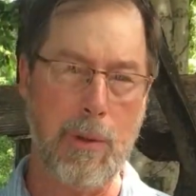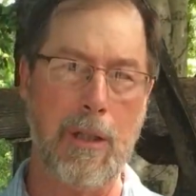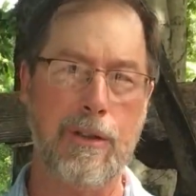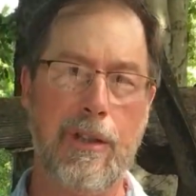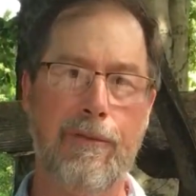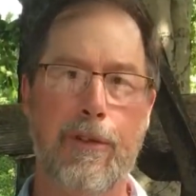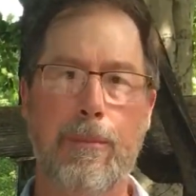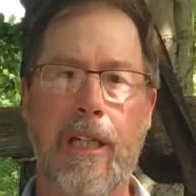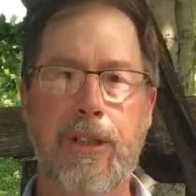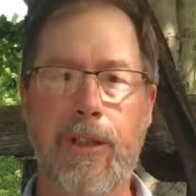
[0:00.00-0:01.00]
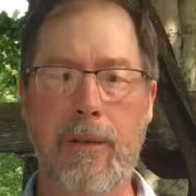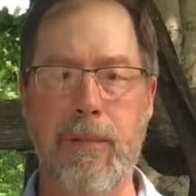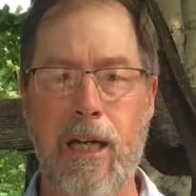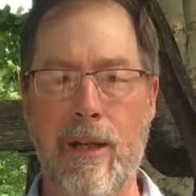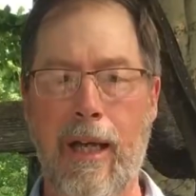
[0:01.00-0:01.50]
well as information
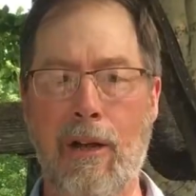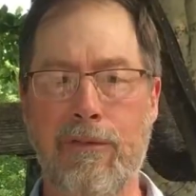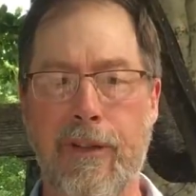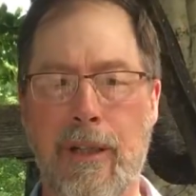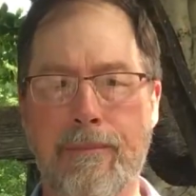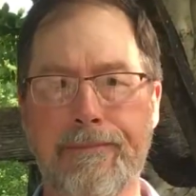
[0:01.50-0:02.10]
about ALHFAM.